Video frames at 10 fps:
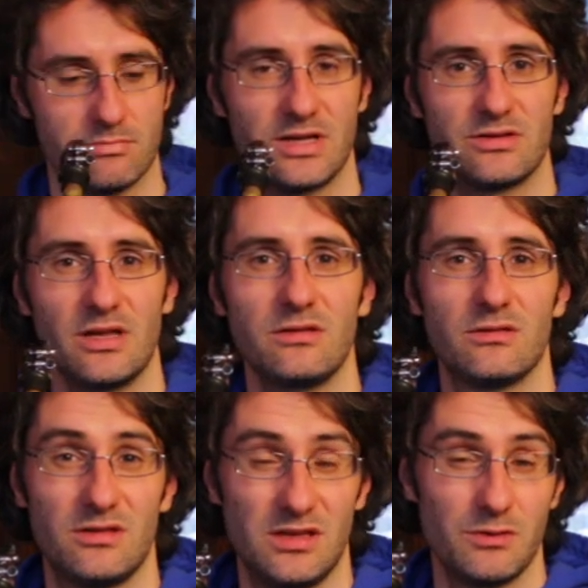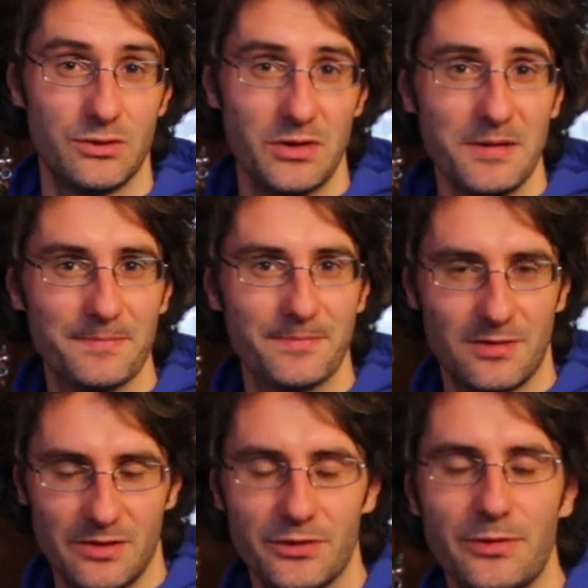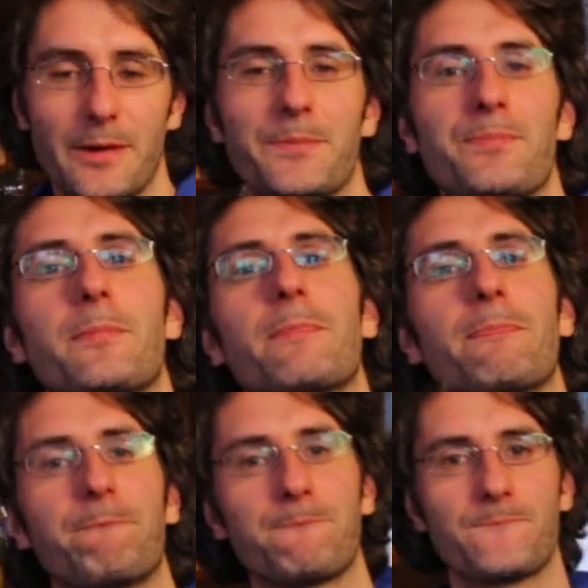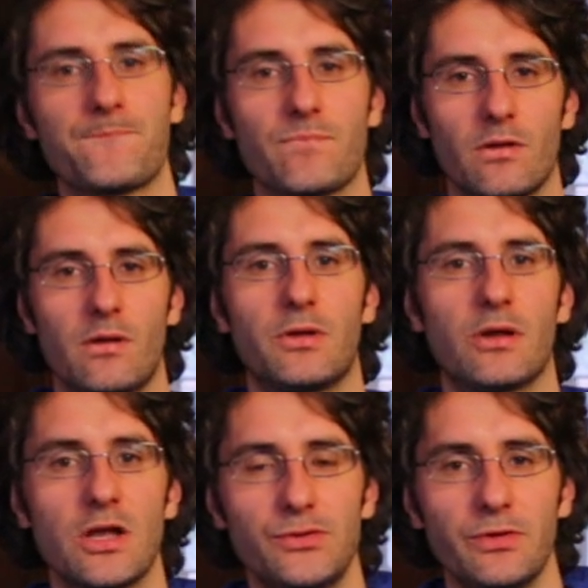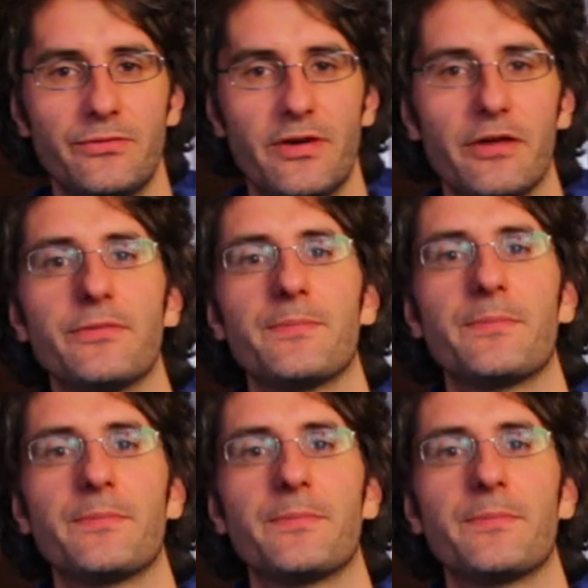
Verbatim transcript: Make sense? Do you want to try it? Give it a try. I'm gonna count you in five.